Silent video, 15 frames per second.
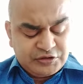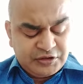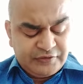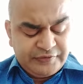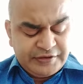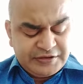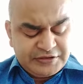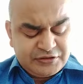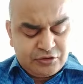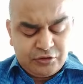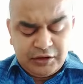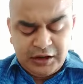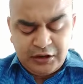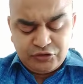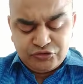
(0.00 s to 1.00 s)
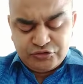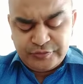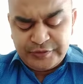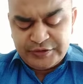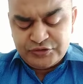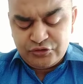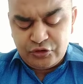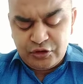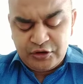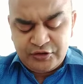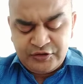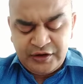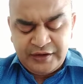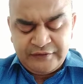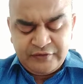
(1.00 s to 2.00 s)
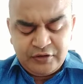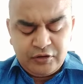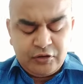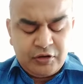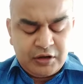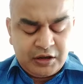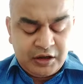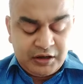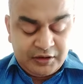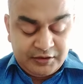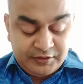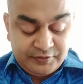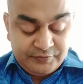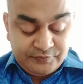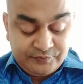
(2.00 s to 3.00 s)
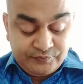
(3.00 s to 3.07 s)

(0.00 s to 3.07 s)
servants or housemaids or a driver or a gardener.